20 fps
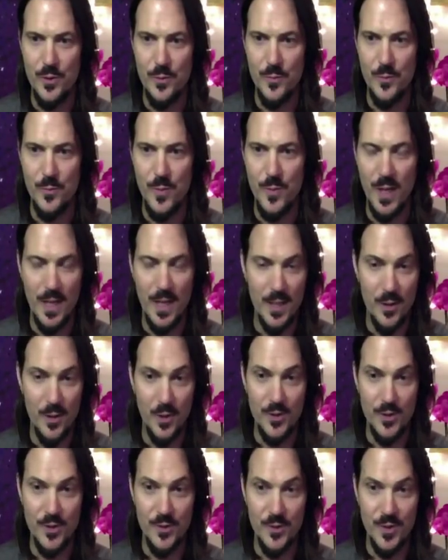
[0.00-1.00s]
but it
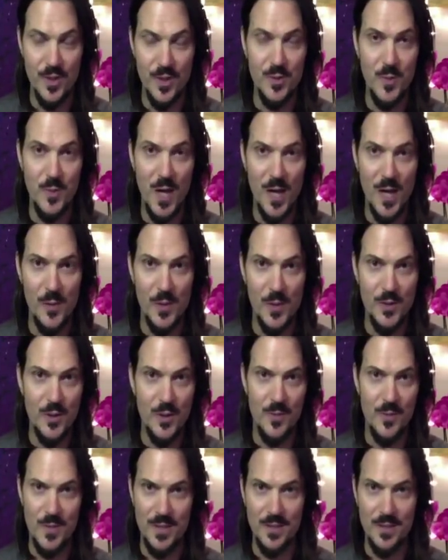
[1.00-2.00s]
also does bother me. So
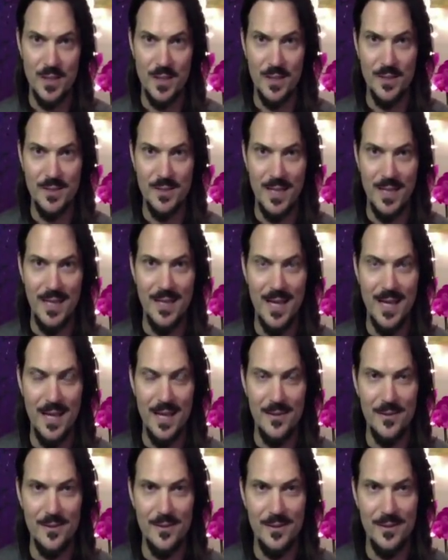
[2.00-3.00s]
I'm just going to say
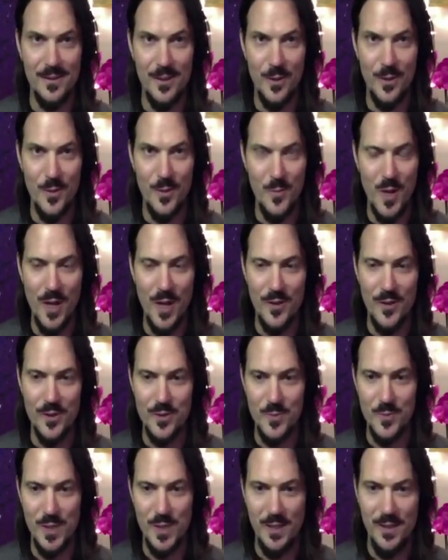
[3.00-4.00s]
that, you know, it
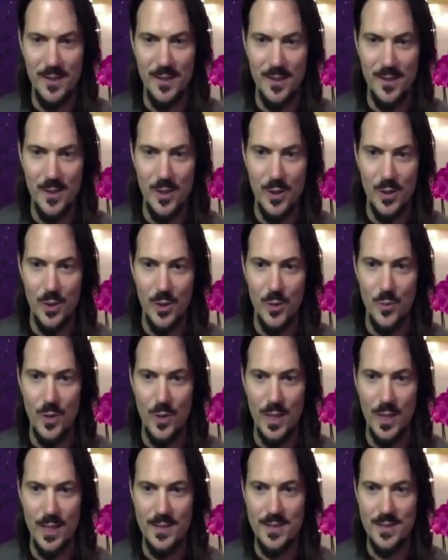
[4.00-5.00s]
bothers me
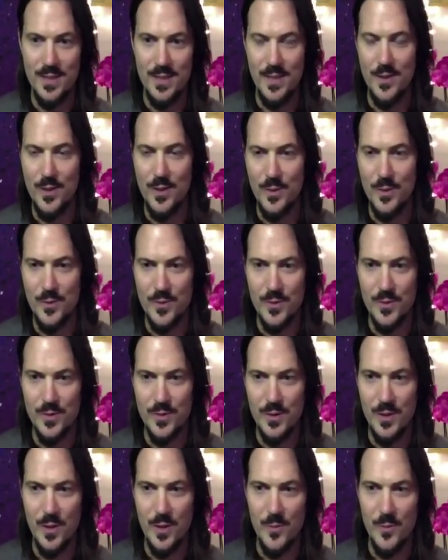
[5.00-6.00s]
when I see those,
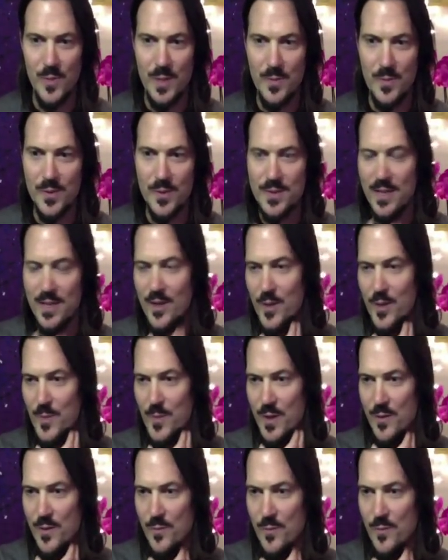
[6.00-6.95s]
you know, people telling me